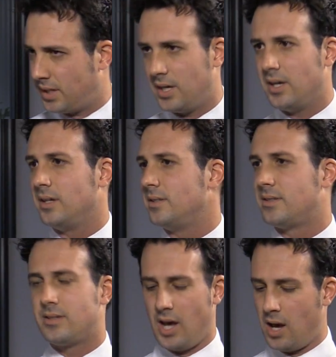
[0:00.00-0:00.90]
the
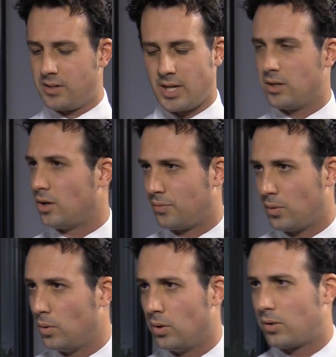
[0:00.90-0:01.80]
kids, take the dog for
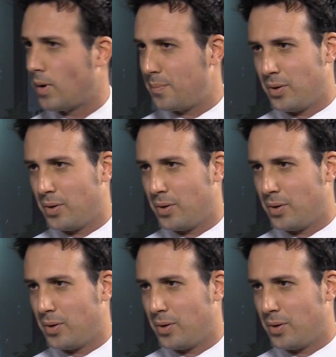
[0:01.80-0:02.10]
a walk, write